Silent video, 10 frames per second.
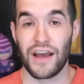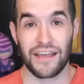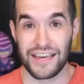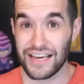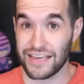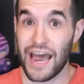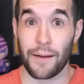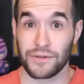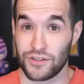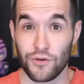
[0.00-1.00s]
I think it
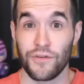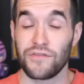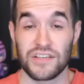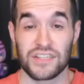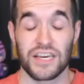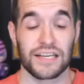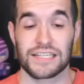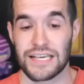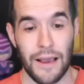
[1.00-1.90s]
capped at 256.